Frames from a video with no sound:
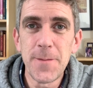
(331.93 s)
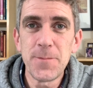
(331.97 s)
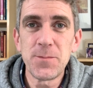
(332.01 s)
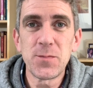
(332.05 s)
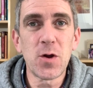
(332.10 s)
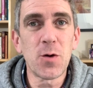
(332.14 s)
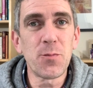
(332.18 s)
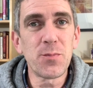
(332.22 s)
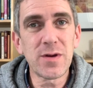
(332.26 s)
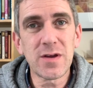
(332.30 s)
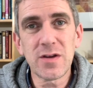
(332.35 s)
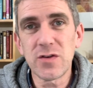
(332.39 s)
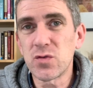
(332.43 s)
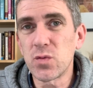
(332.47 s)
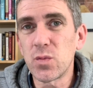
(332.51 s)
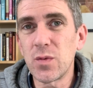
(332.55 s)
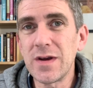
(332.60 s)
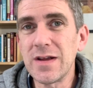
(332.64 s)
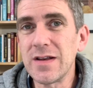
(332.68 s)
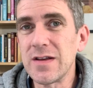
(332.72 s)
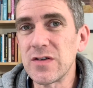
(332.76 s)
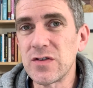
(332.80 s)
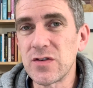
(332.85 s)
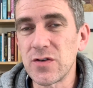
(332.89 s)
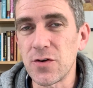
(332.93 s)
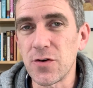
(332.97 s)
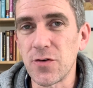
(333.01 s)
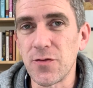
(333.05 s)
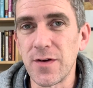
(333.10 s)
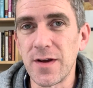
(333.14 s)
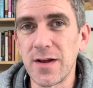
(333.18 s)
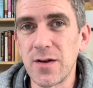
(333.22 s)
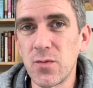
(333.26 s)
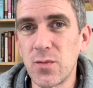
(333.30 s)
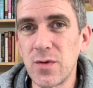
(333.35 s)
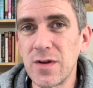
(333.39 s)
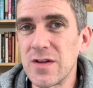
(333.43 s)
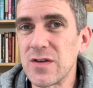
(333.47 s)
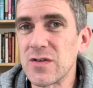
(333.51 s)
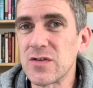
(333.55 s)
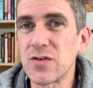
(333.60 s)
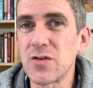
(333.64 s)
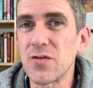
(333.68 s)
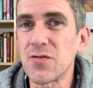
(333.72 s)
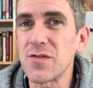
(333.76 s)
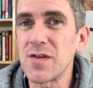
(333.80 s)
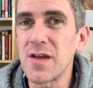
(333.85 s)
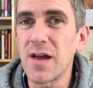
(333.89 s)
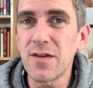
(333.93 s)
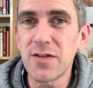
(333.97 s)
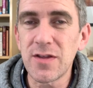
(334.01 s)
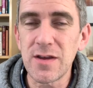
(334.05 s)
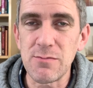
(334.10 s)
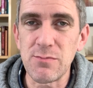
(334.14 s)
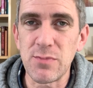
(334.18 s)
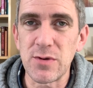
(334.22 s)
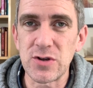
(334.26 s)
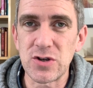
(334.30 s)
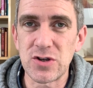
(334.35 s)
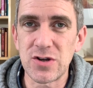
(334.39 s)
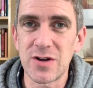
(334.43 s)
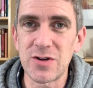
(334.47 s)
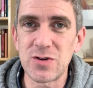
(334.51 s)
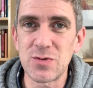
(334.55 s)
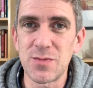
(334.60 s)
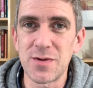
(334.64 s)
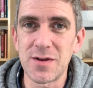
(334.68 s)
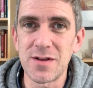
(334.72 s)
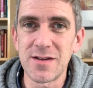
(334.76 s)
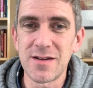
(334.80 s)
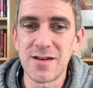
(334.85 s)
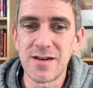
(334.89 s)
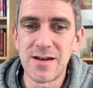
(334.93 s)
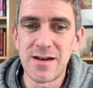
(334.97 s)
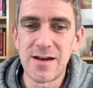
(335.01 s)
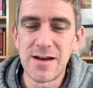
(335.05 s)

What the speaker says: Not because we deserve it. We deserve nothing but judgment,